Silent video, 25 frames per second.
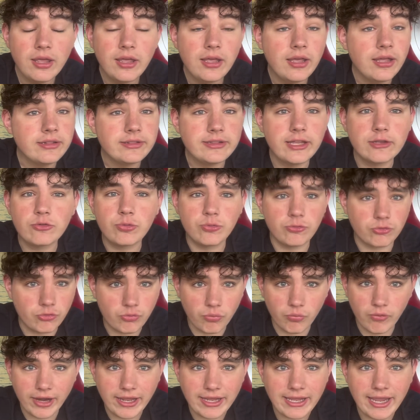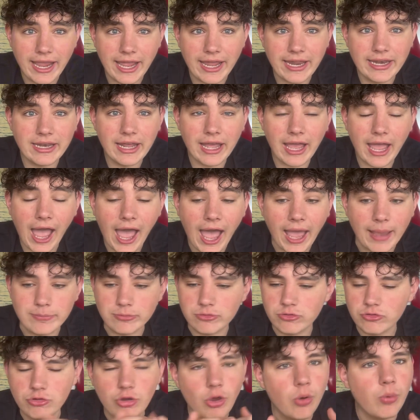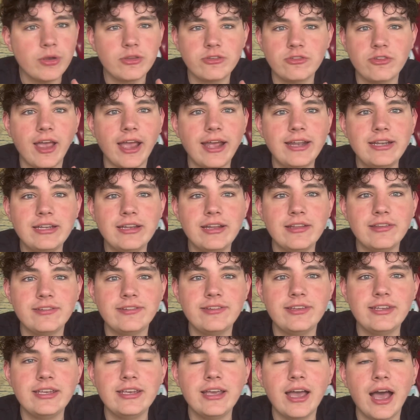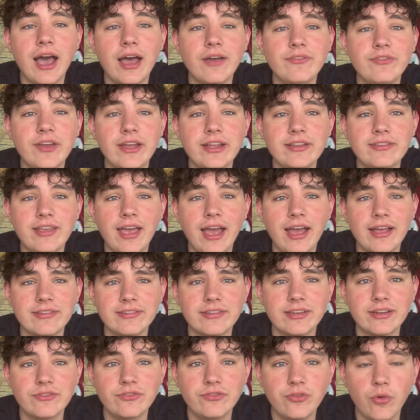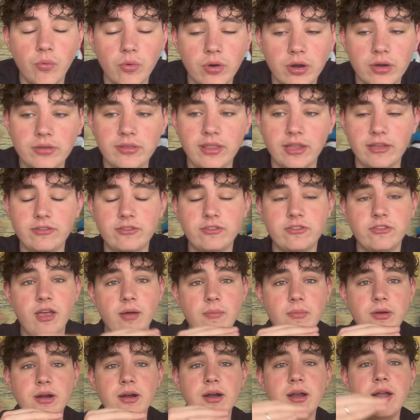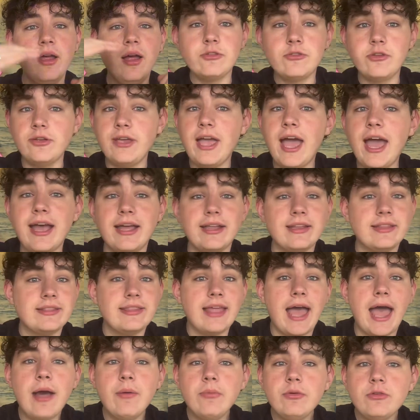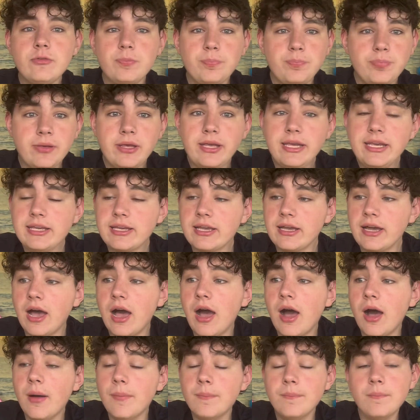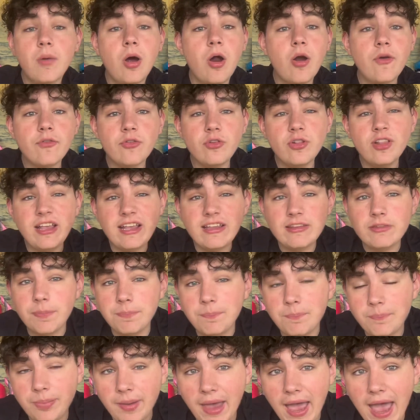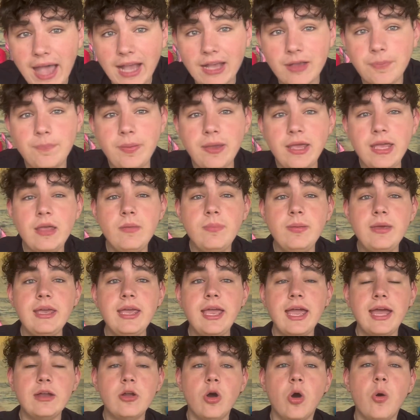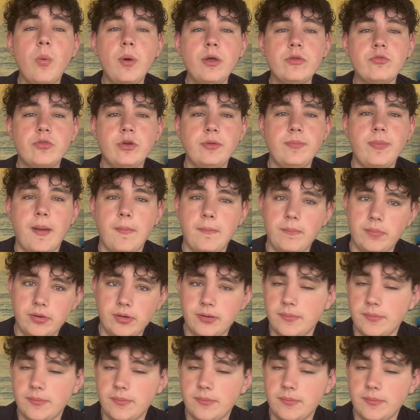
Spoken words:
This was great, and I'm so excited to see Fantastic Four this summer. So yeah, that was peak. Marvel is back, baby, and always remember,